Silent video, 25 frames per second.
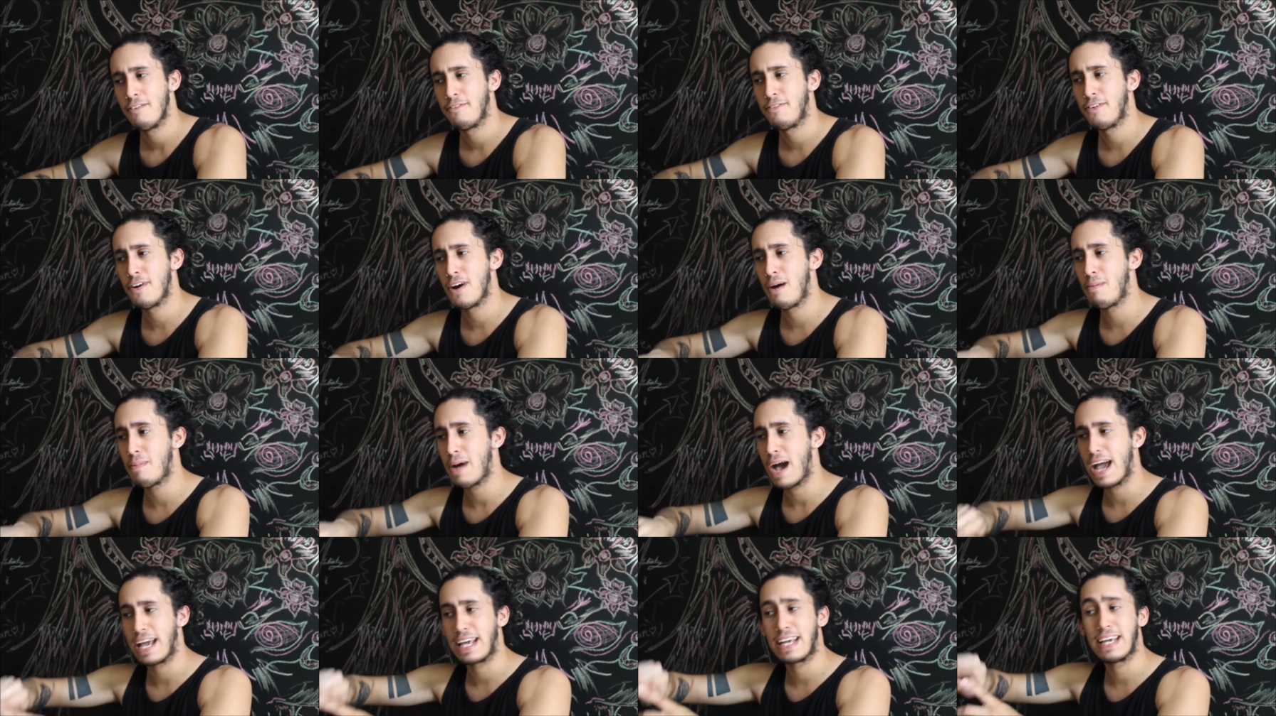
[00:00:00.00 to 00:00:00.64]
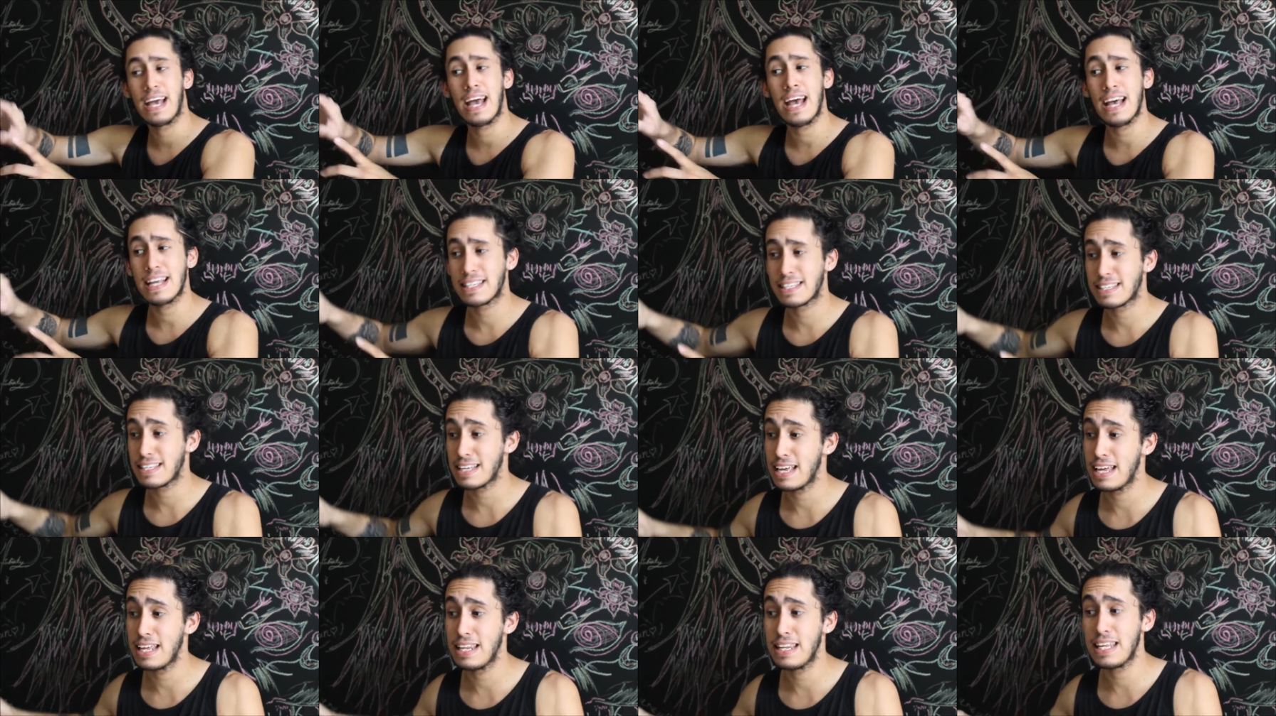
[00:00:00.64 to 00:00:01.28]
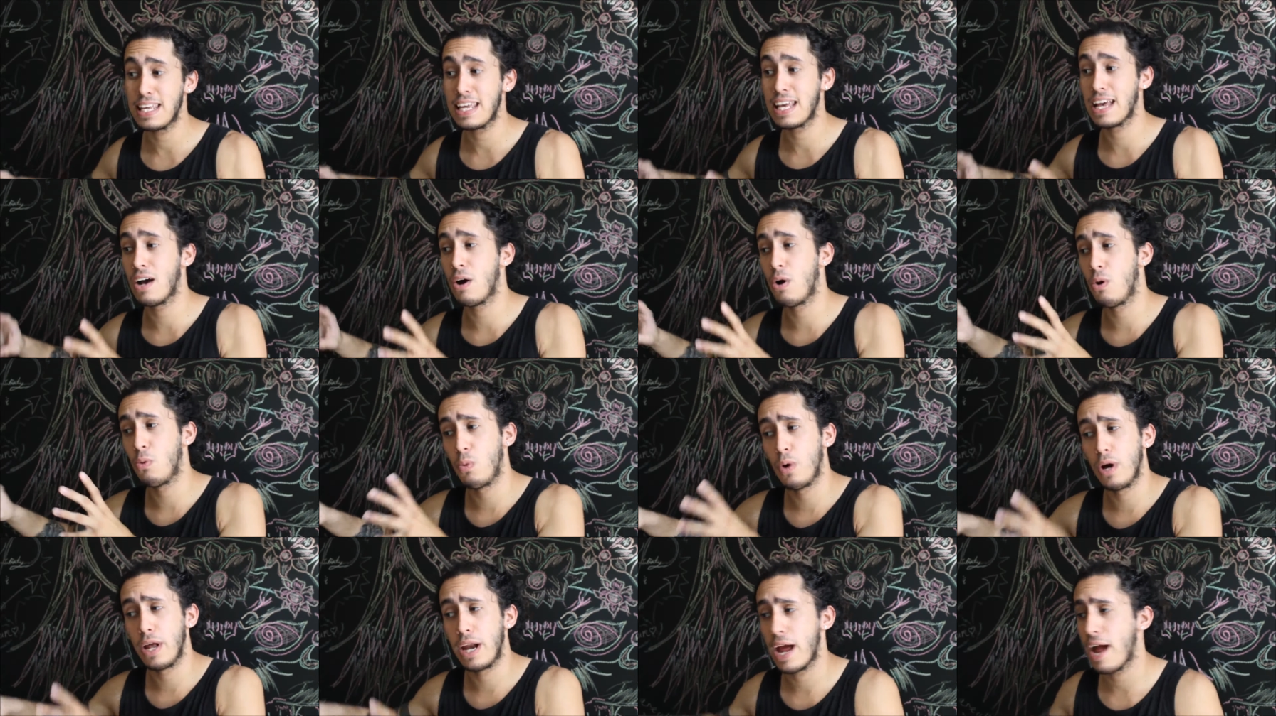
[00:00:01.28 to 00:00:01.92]
from, I guess, India,
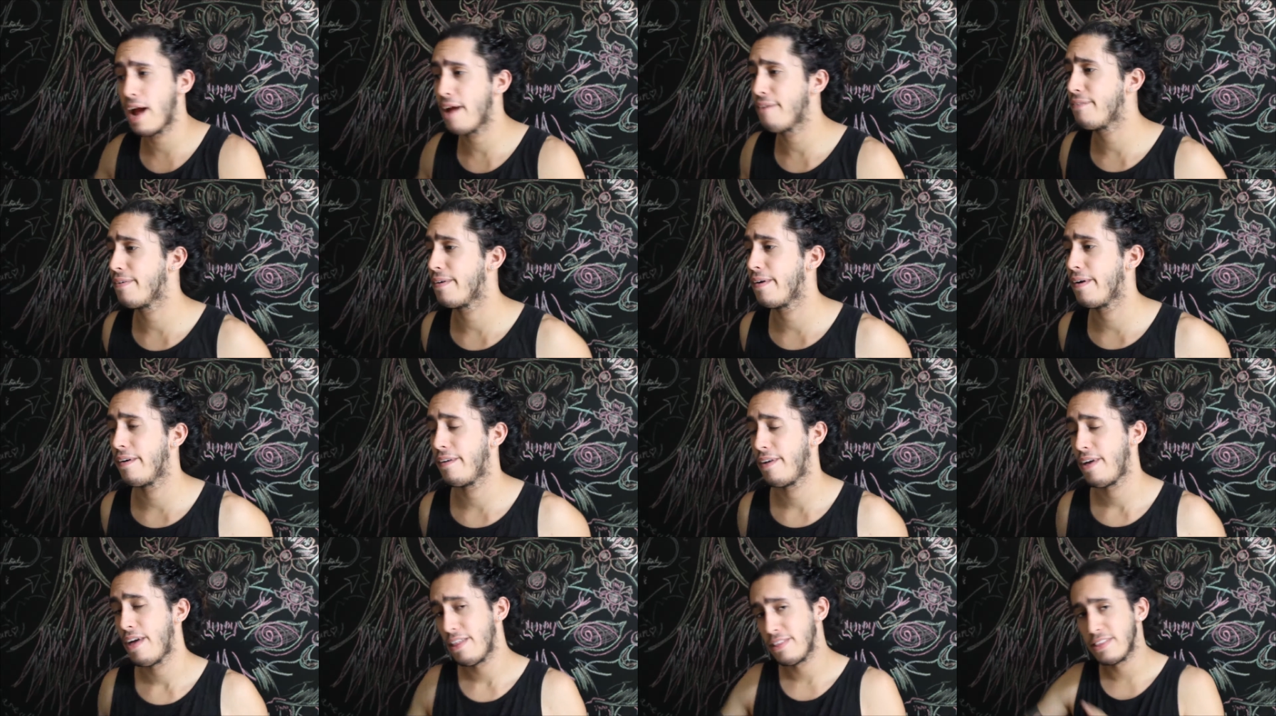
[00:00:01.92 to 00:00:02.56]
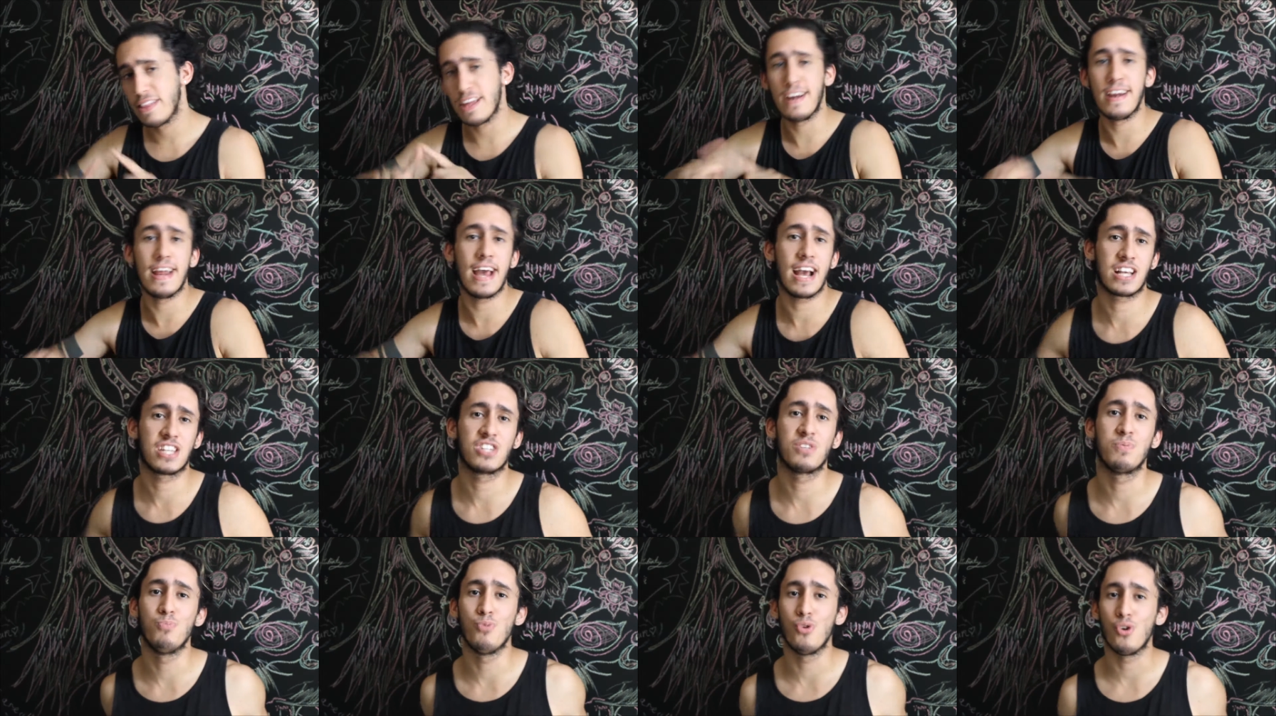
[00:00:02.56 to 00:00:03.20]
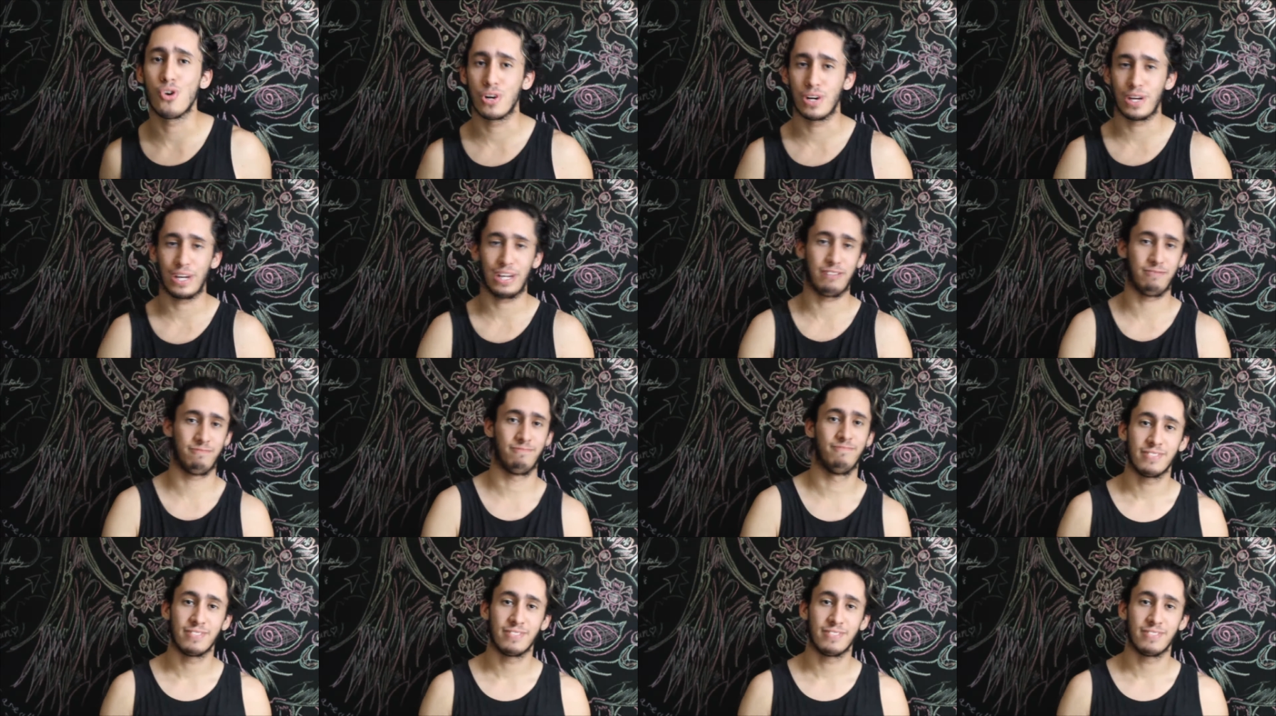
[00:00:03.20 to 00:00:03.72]
or whatever, the next morning.